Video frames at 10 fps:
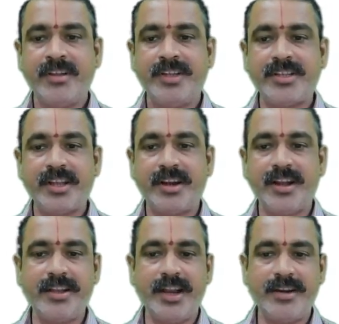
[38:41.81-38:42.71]
These are
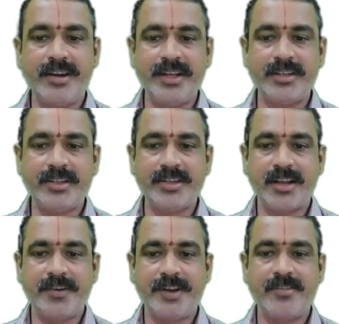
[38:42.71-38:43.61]
all the entries which
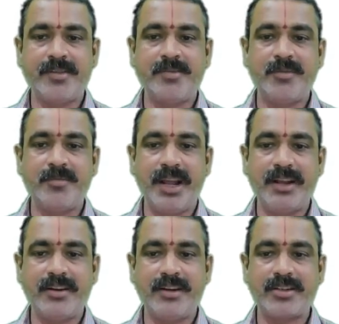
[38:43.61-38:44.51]
are favorable to
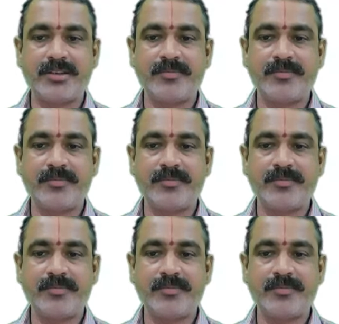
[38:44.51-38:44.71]
bankers.